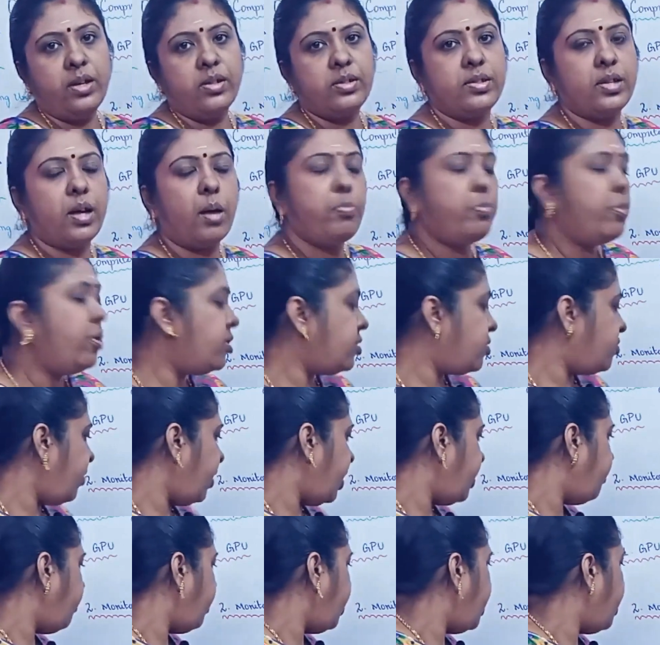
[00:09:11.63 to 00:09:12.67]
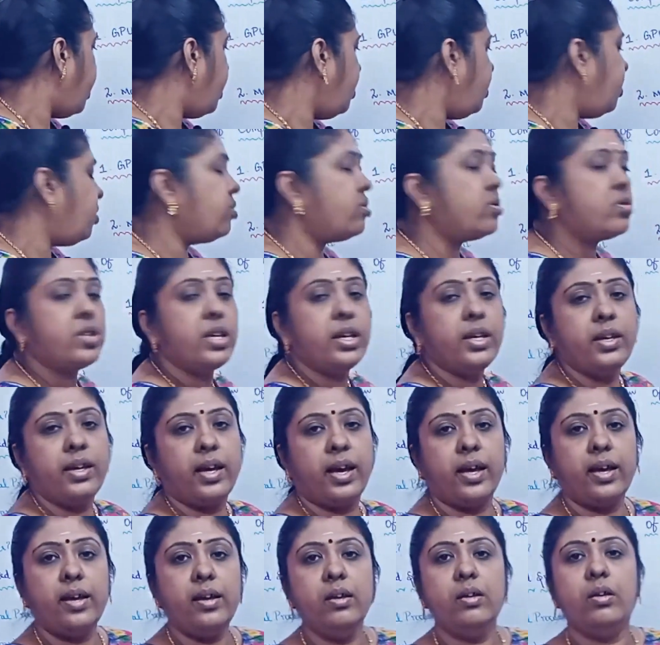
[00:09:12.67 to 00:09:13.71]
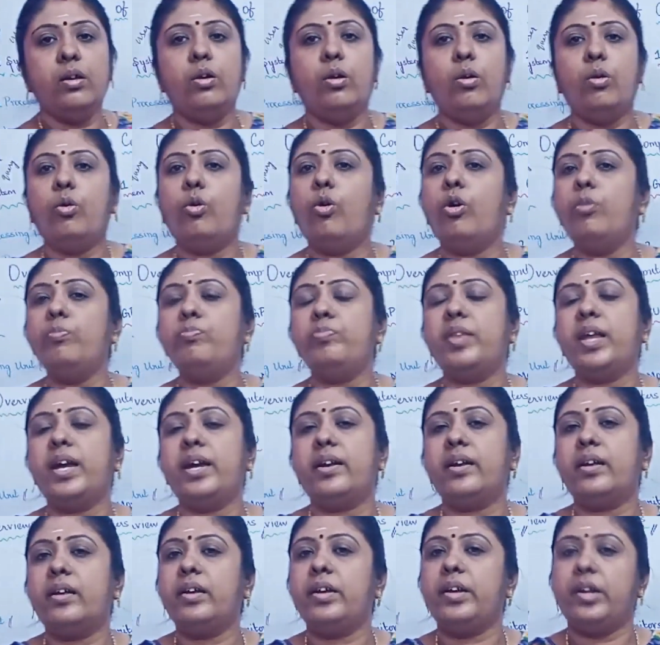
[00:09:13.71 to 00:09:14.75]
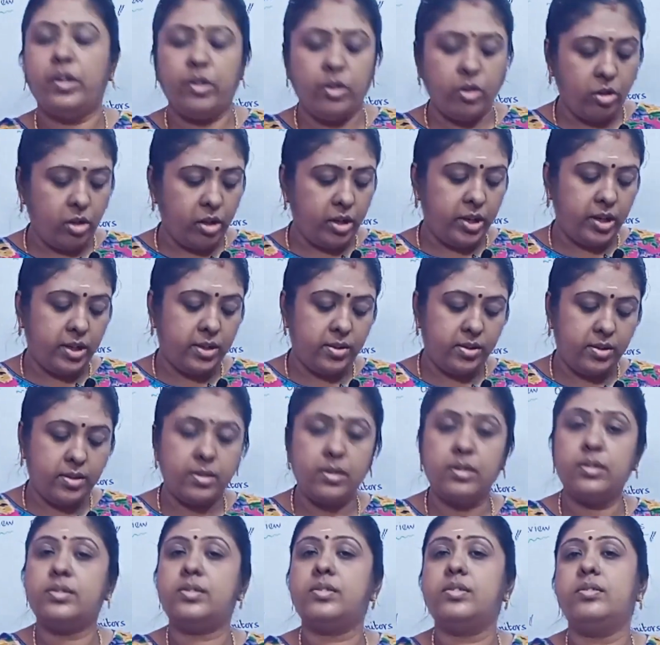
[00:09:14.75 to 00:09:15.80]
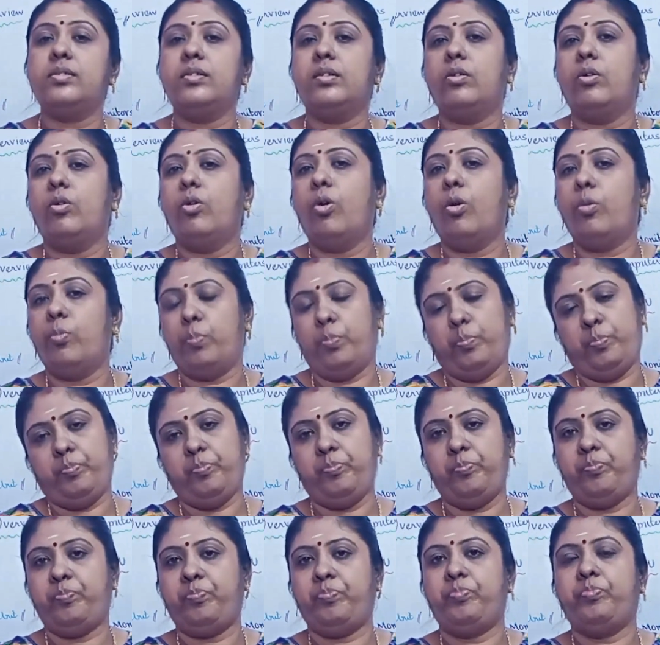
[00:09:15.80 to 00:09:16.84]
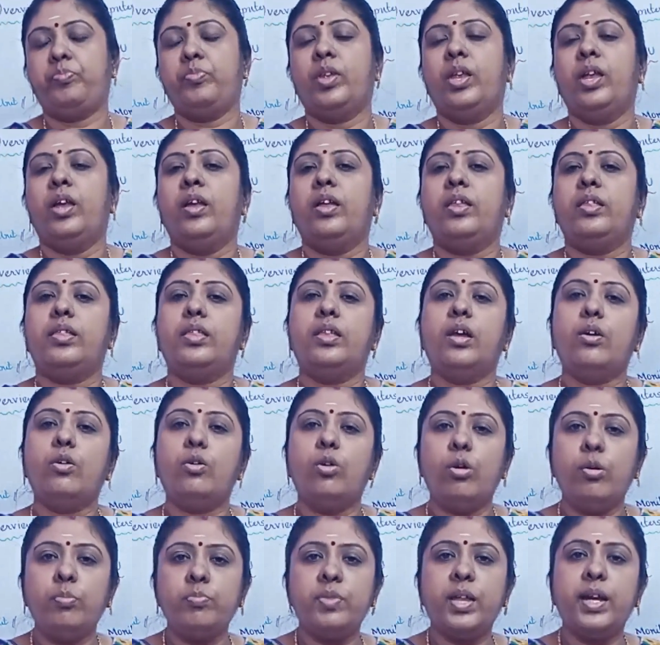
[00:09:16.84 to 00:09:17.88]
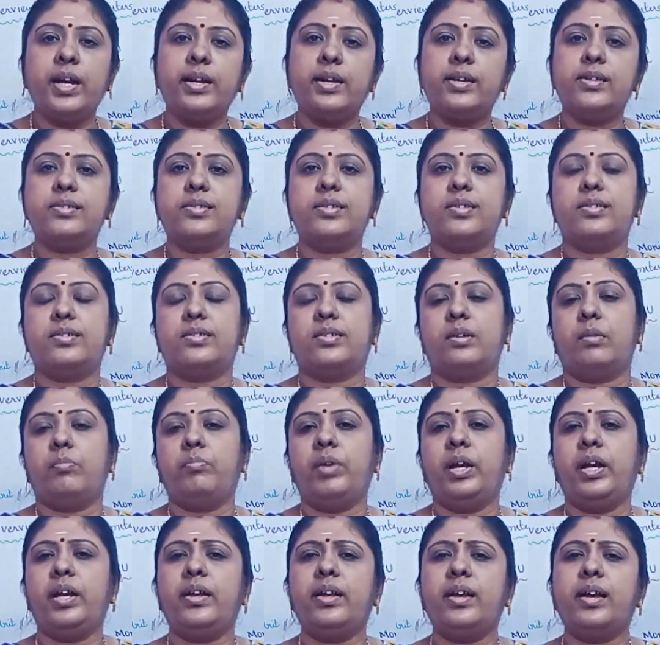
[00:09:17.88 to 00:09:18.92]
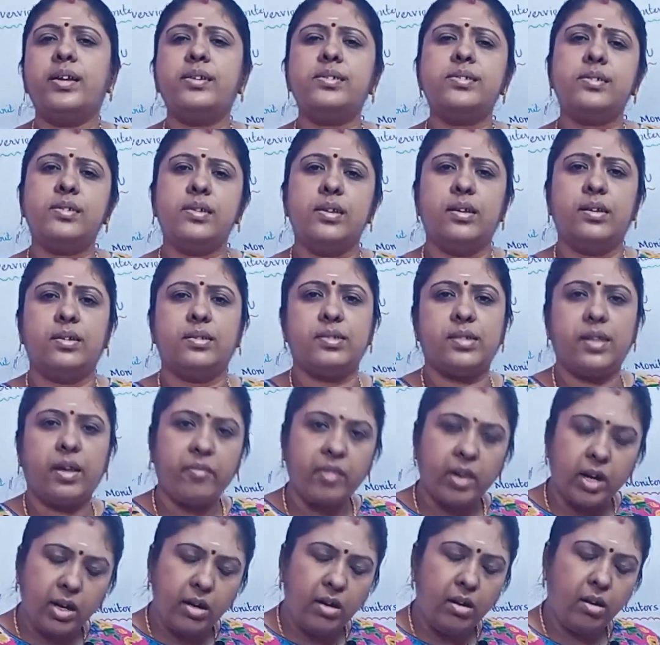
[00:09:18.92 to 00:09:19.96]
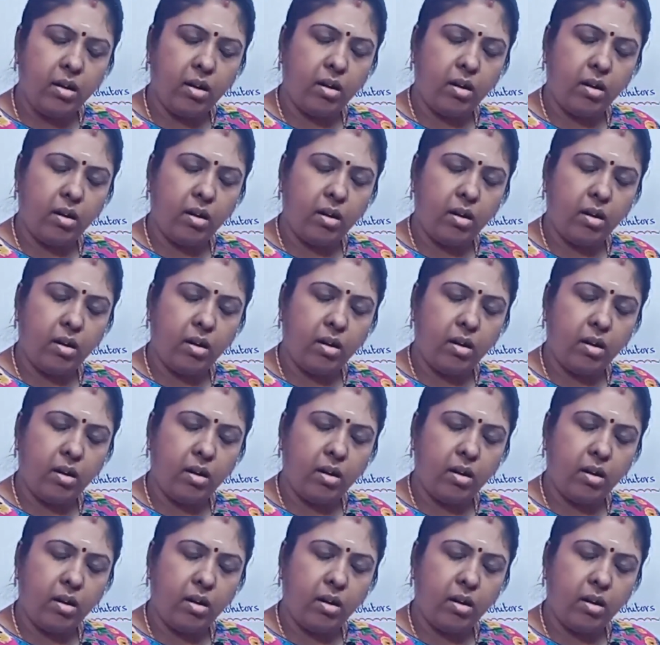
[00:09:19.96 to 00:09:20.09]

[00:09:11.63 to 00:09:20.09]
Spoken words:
Suppose when we are using a home theater in your home, the home theater system, it has several